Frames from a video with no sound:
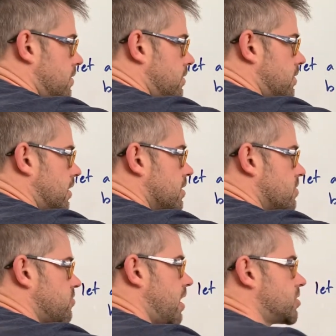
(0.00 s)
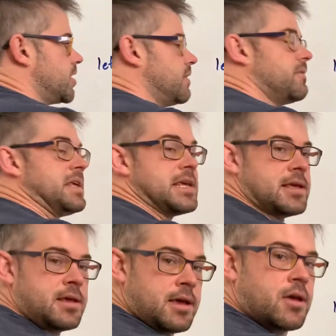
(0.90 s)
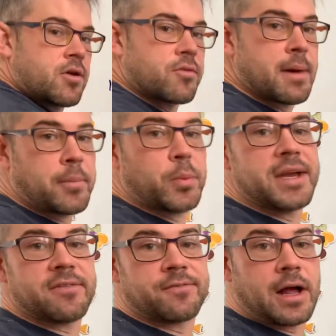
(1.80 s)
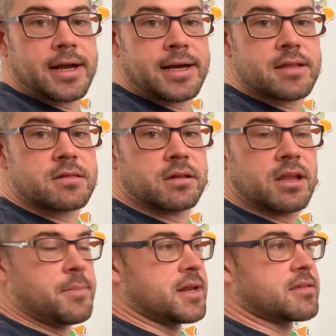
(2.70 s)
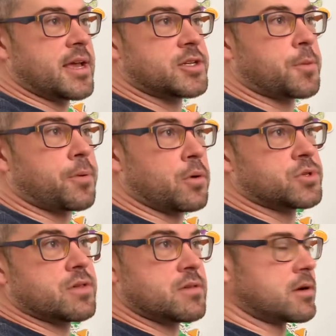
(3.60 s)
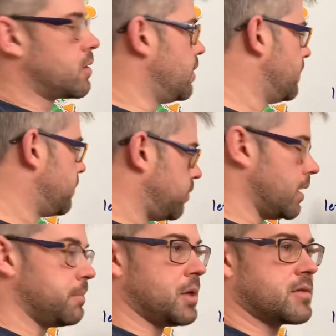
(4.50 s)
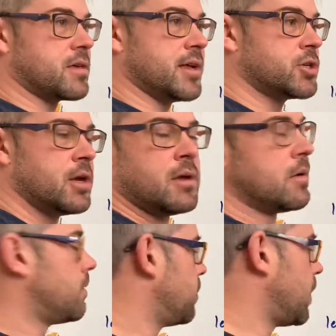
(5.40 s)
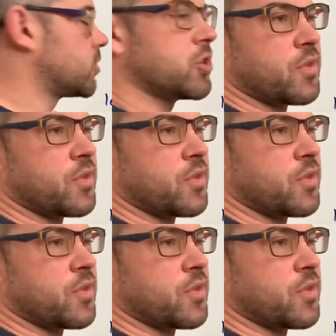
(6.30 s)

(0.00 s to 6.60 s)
the construction of e. Remember, we defined it as the limit as h approaches 0 of 1 plus h. I'll show the